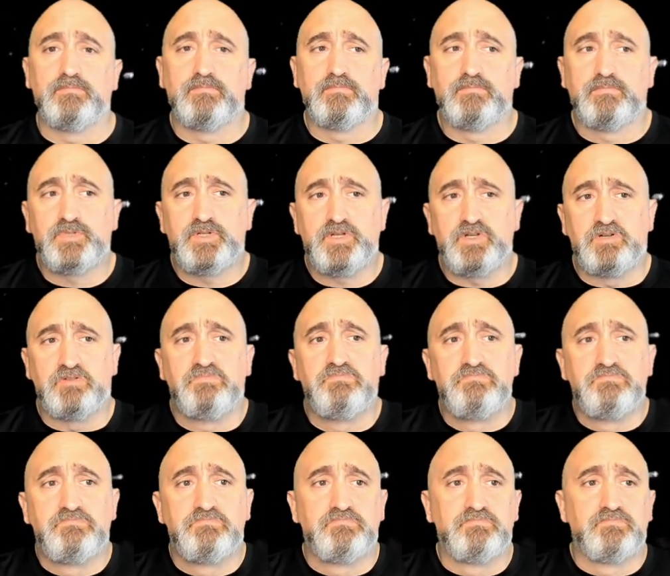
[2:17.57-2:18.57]
you know,
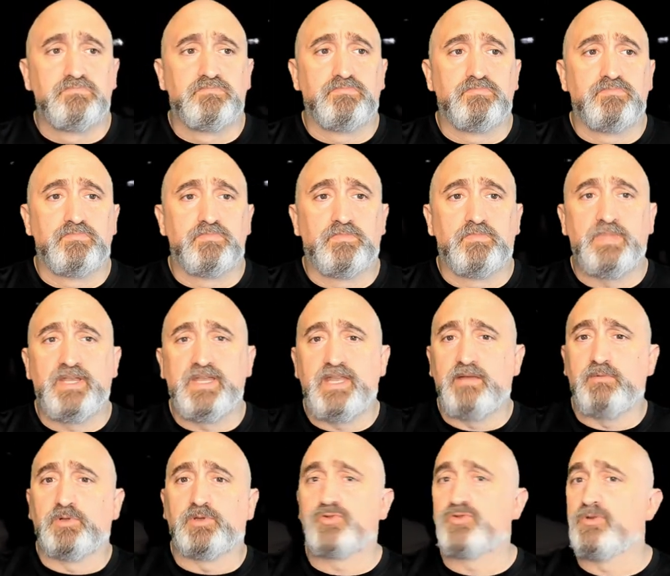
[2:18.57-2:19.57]
being
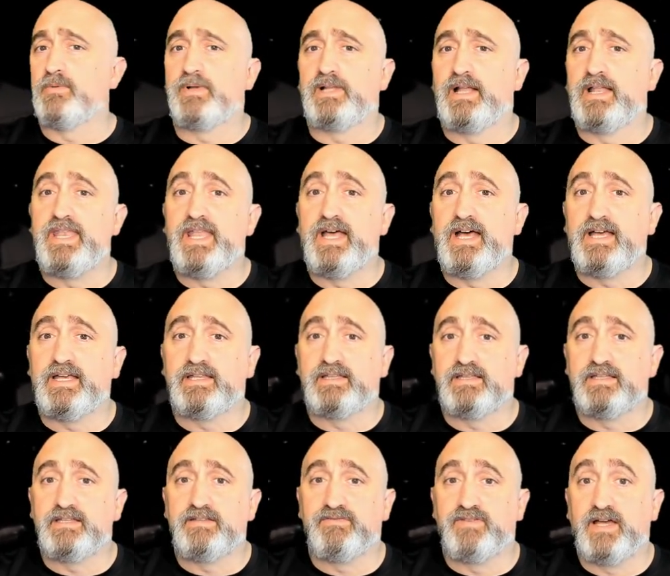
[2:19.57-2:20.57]
able to swim at night
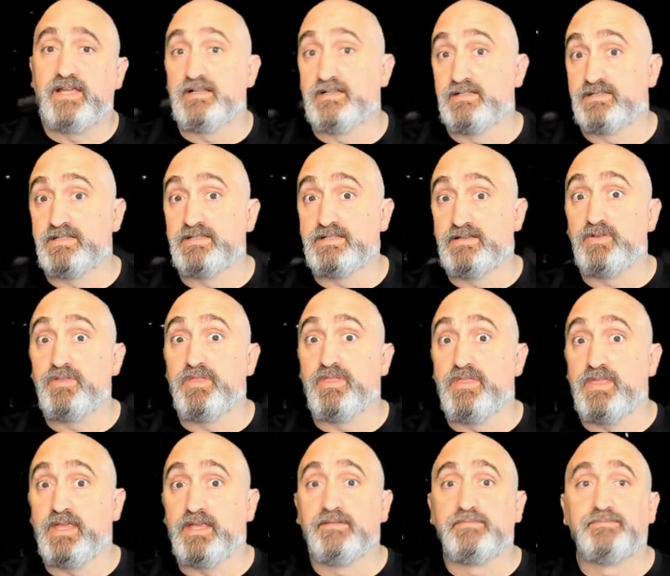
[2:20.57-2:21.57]
in the finals is a good
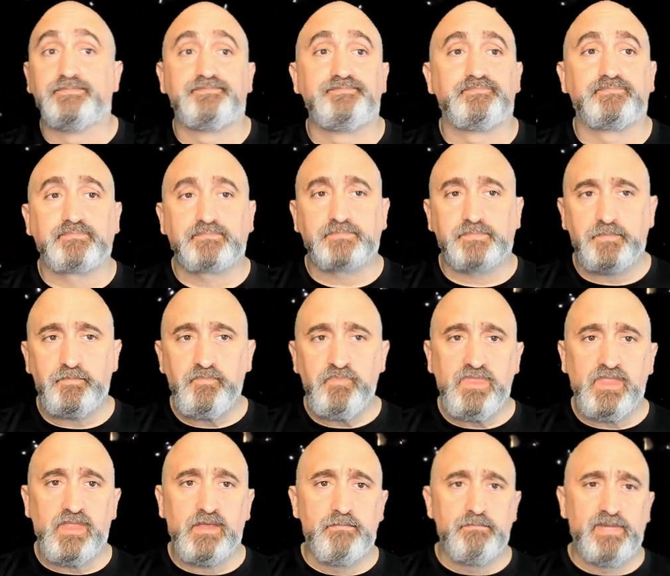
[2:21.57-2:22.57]
thing.
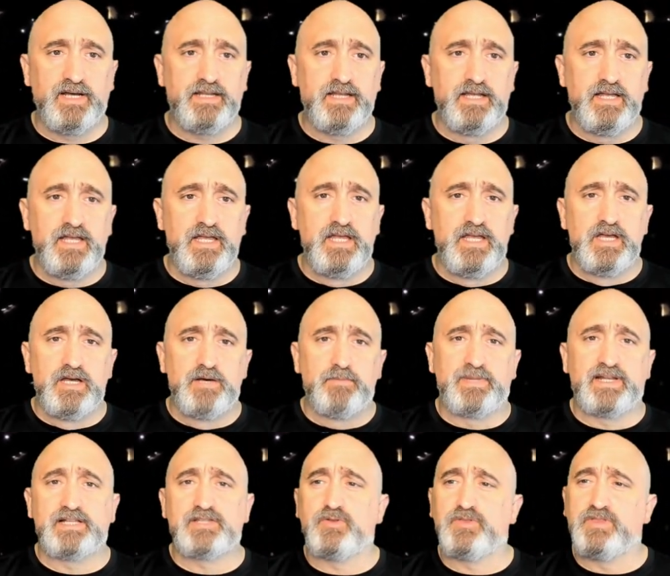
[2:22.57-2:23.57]
But
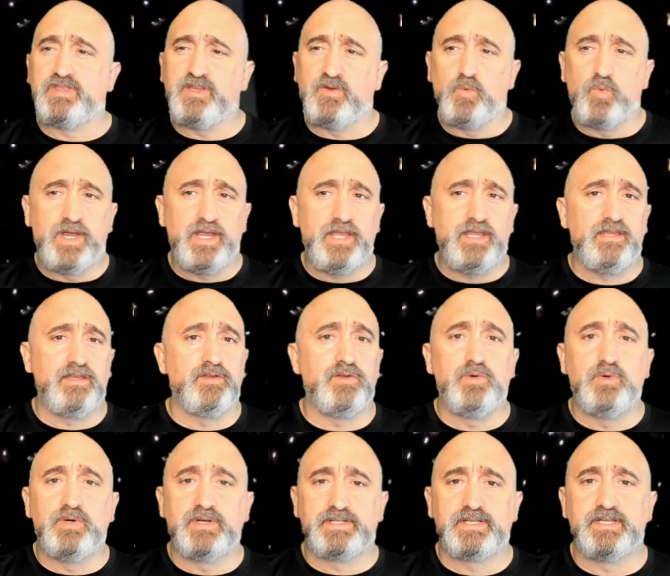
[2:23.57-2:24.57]
also the way
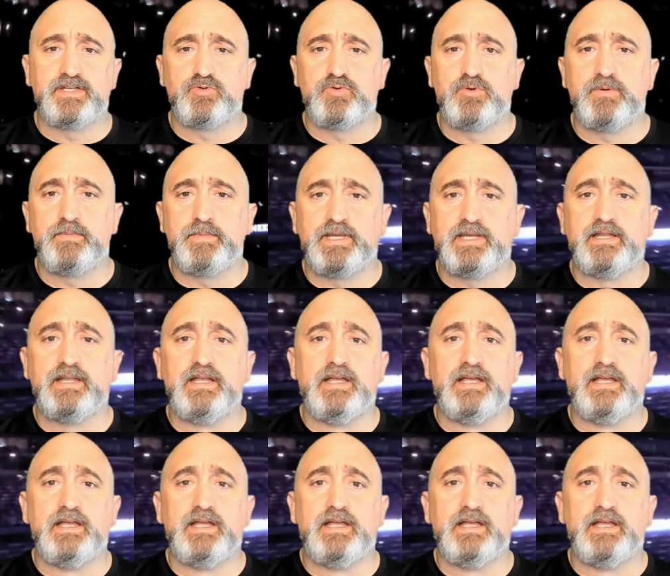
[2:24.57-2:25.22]
USA Swimming